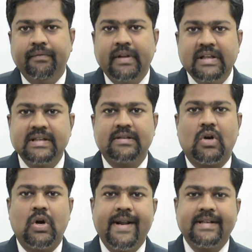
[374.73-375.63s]
This is
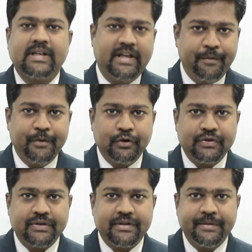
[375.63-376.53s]
called as immune
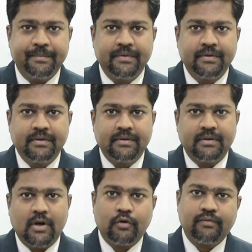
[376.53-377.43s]
system
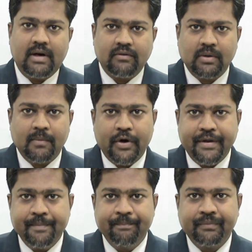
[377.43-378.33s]
of our body.
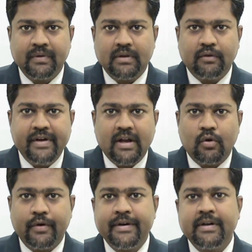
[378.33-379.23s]
Now we are
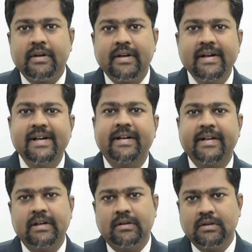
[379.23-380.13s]
going in
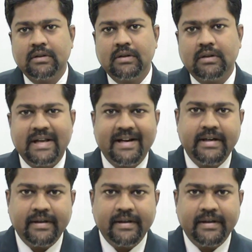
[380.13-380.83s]
detail, like